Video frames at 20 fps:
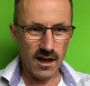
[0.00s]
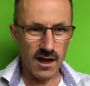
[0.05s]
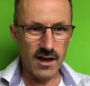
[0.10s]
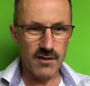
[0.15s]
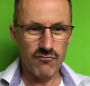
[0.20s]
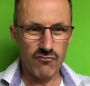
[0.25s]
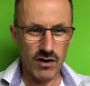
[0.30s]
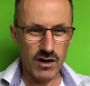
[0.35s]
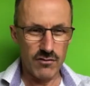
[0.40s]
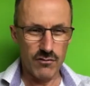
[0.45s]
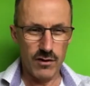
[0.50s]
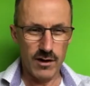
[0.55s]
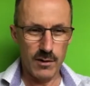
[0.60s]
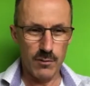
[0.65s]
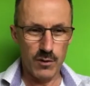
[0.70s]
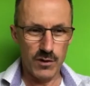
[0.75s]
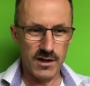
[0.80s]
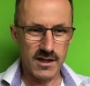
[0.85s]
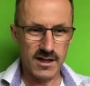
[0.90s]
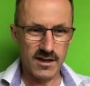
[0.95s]
I really
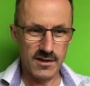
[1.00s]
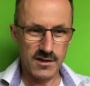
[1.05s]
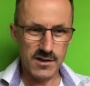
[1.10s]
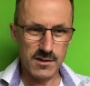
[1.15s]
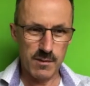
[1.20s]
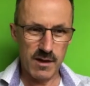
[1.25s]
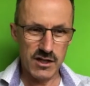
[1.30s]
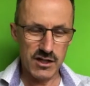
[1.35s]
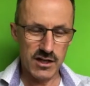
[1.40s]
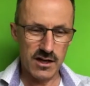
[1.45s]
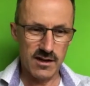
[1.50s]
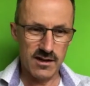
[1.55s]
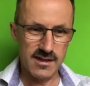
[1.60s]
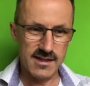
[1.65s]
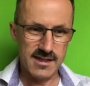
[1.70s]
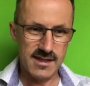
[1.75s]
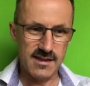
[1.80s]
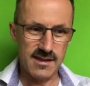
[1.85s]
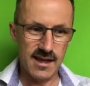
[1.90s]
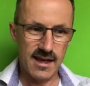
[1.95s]
want to kind of
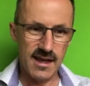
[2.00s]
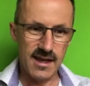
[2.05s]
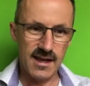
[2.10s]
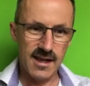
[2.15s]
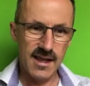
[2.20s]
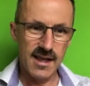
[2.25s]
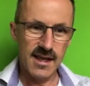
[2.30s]
specialize in that.